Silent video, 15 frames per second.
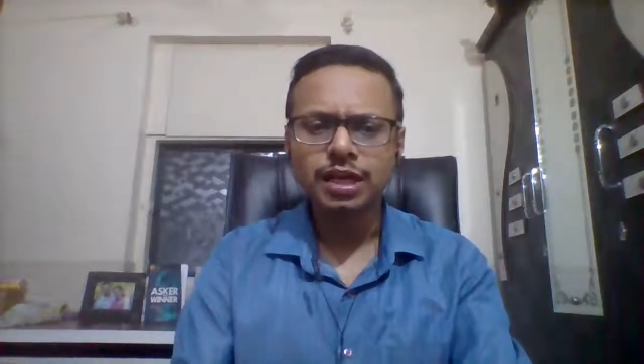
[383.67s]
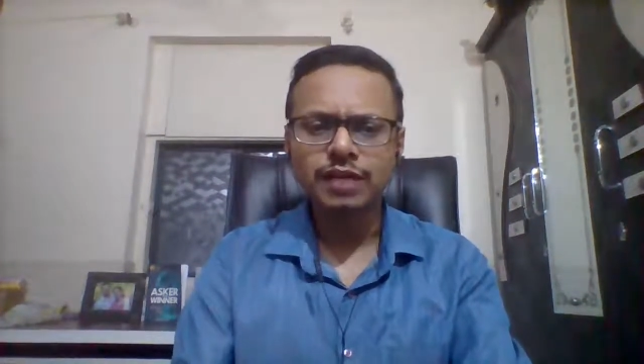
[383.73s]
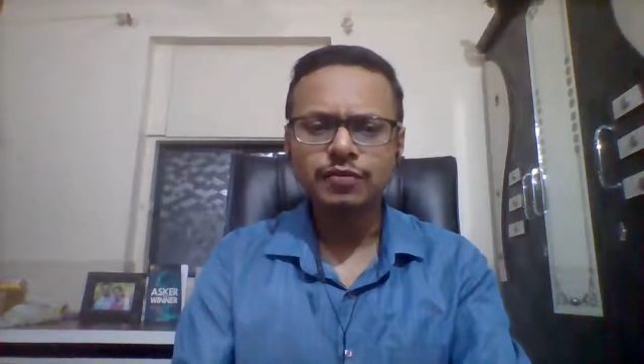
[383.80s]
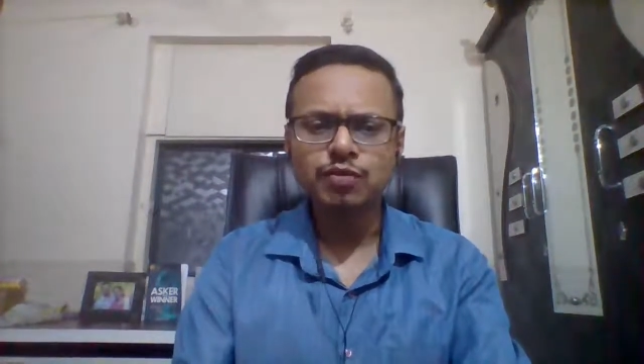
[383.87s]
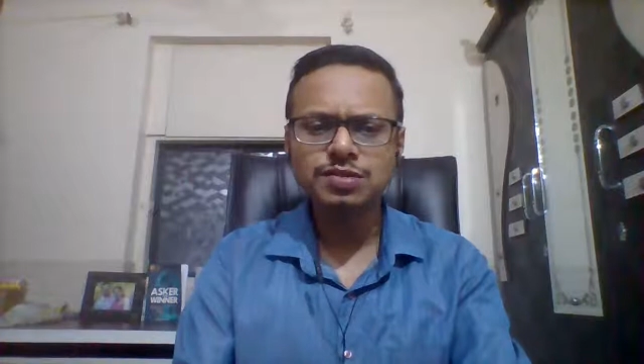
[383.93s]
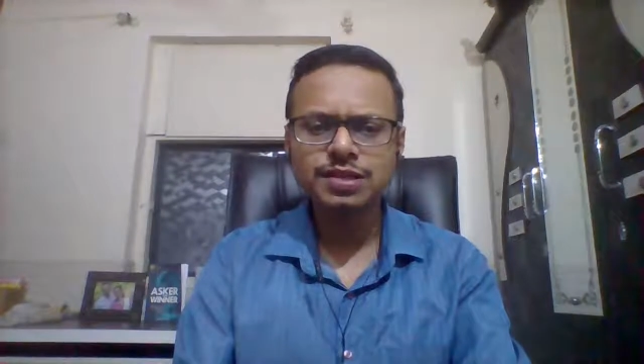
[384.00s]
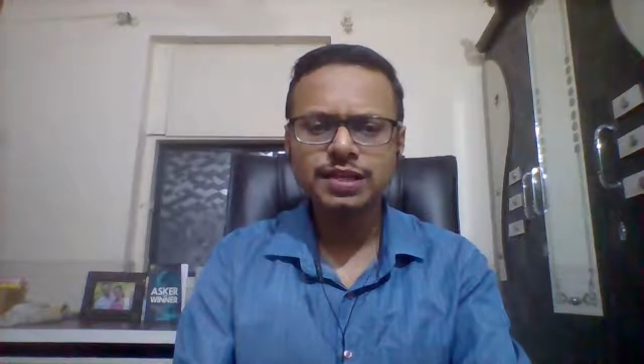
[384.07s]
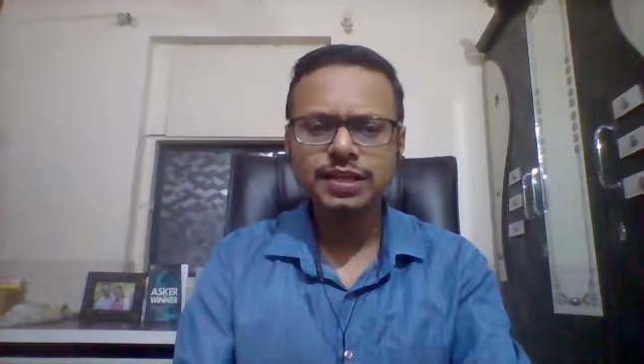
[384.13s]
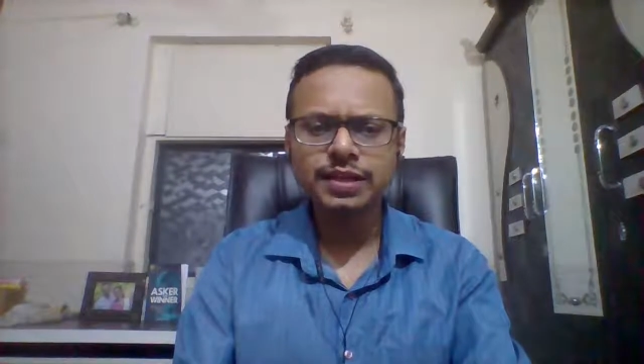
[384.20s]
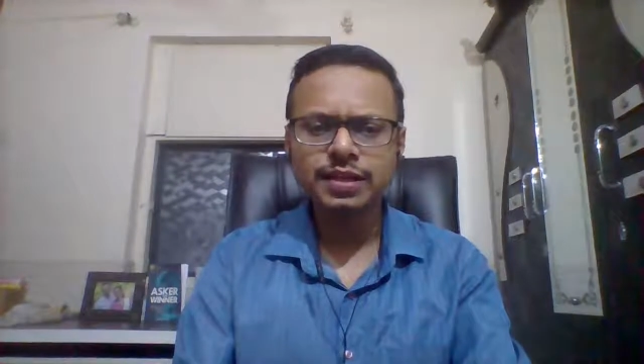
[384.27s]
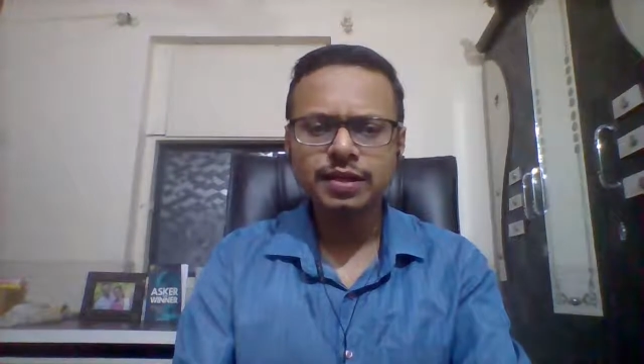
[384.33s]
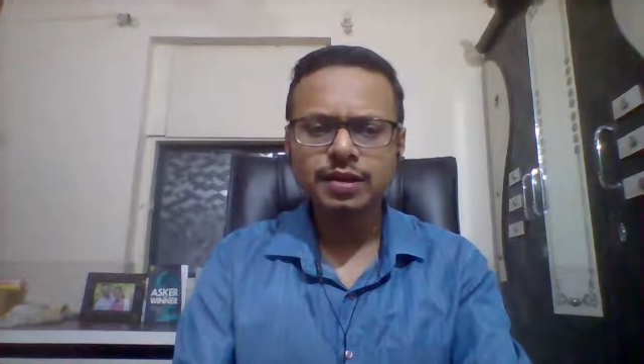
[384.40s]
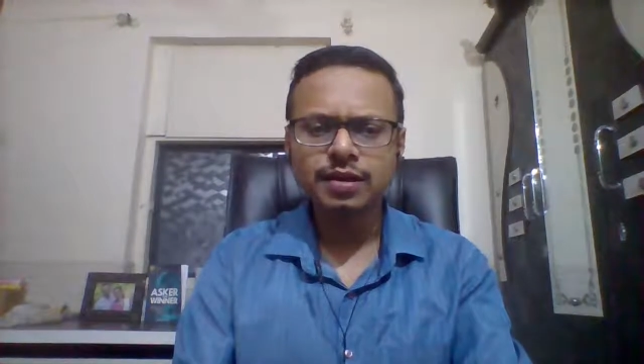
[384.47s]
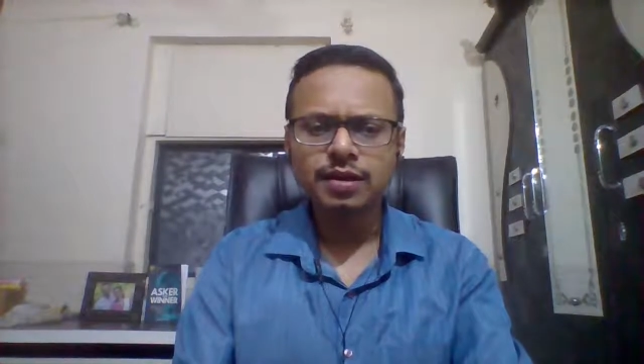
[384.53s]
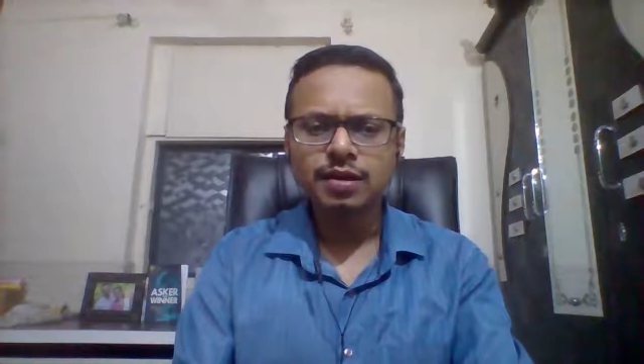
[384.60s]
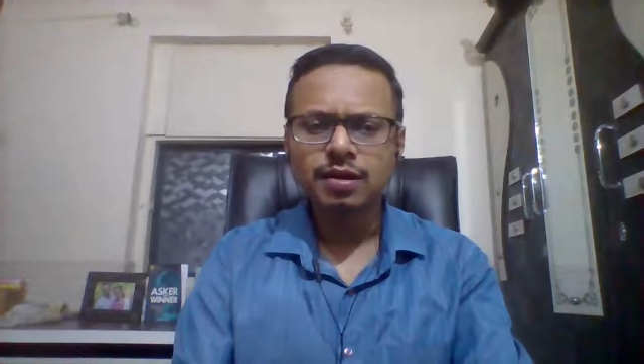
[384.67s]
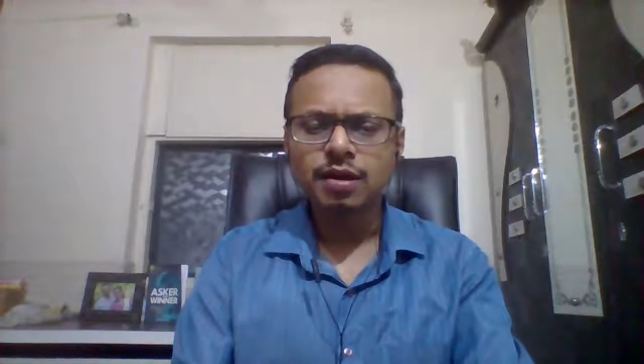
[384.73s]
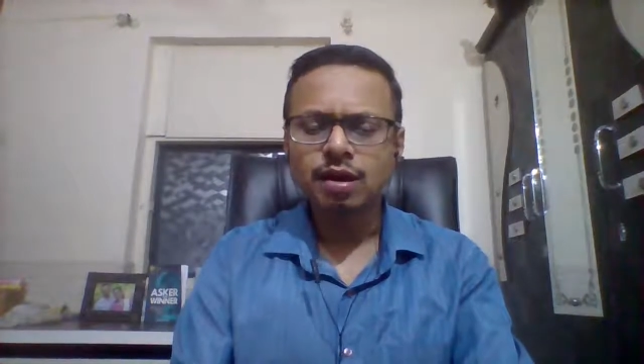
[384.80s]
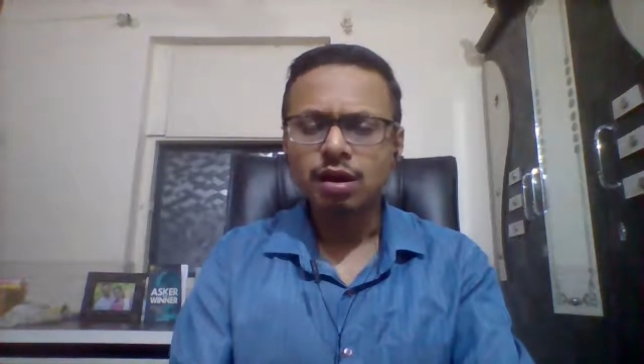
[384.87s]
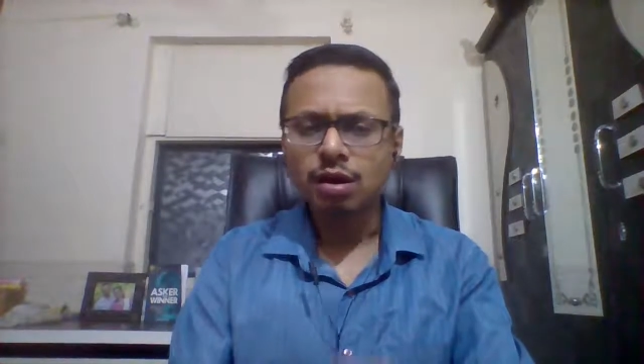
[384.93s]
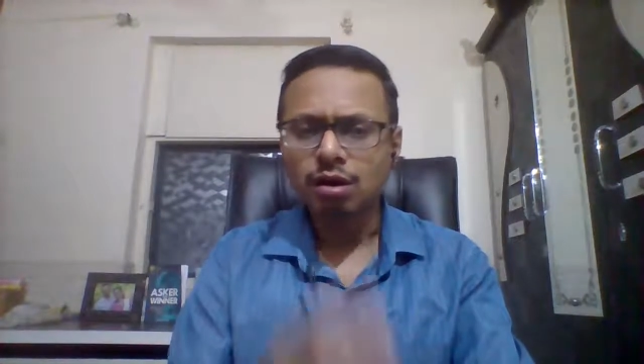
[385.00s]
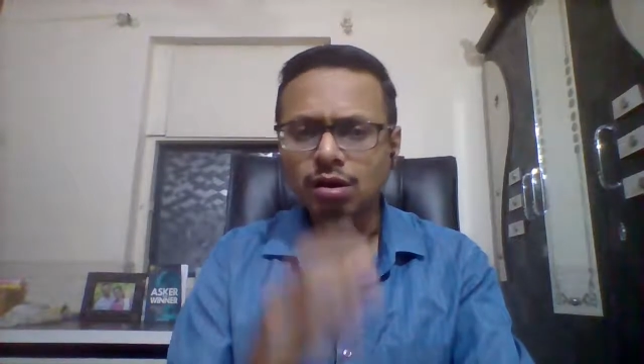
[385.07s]
if you see
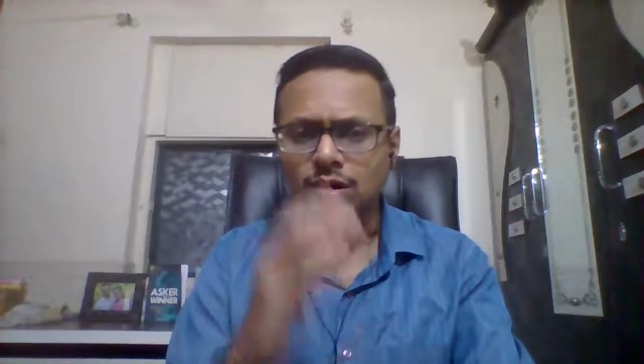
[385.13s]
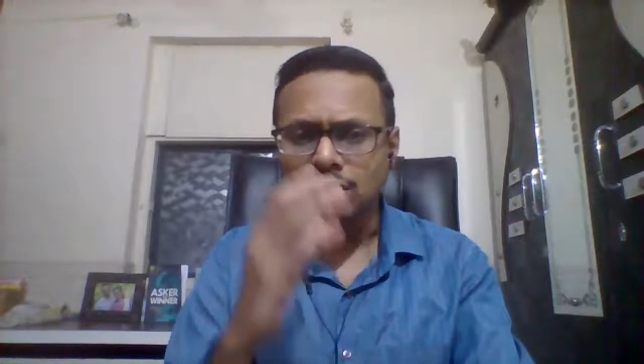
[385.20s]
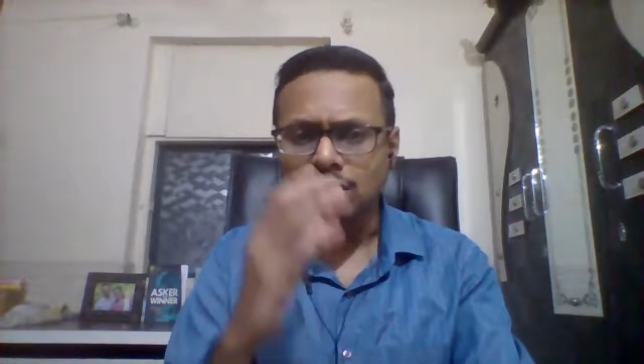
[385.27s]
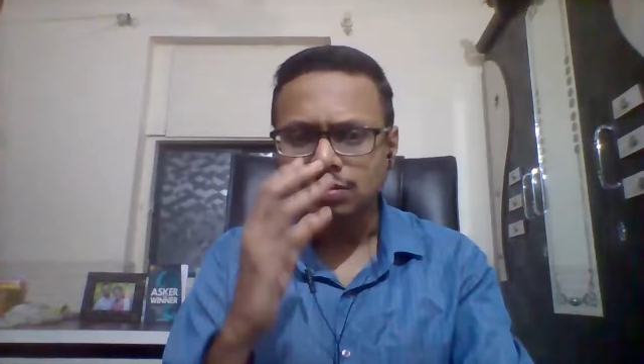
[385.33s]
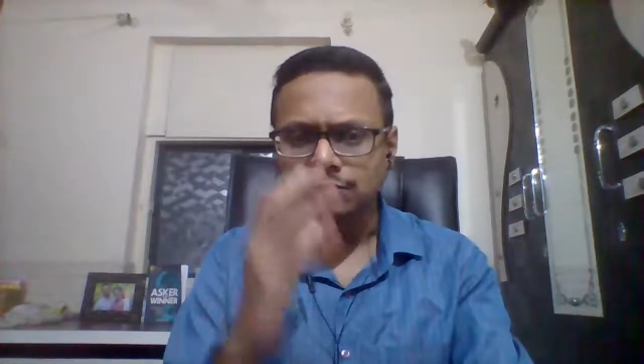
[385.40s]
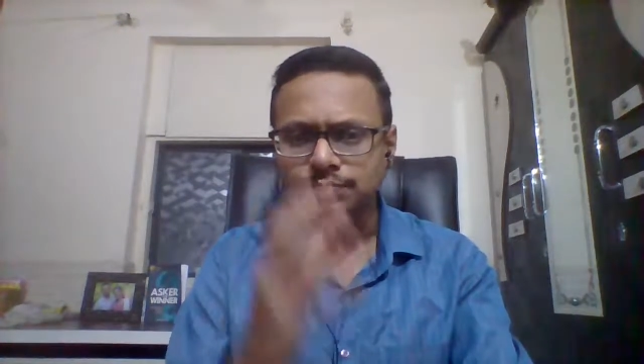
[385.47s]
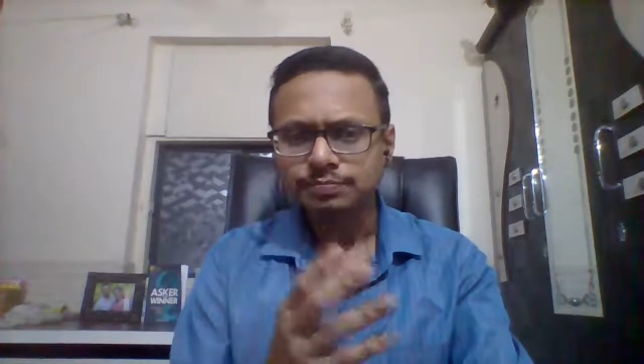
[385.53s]
uh,